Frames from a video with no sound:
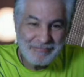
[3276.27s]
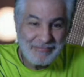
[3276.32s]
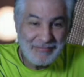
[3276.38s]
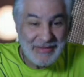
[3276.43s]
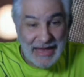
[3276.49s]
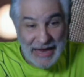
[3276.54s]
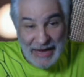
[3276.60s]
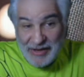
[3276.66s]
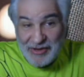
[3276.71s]

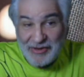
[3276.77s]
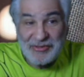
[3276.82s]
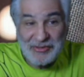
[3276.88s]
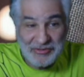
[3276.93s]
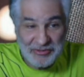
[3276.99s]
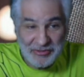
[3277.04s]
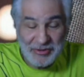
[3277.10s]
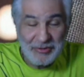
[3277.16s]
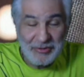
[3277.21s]
That is
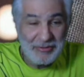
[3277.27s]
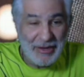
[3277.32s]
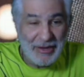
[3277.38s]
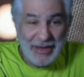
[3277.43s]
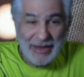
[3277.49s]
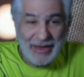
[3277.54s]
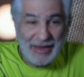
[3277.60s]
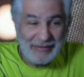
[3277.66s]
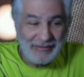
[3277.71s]
true.
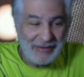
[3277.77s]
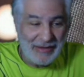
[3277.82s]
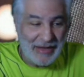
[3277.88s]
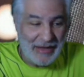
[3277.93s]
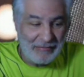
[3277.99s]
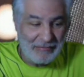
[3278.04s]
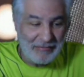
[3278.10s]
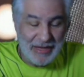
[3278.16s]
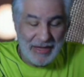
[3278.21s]

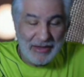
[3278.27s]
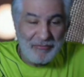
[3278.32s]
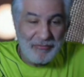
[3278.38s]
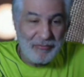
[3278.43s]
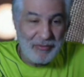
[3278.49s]
If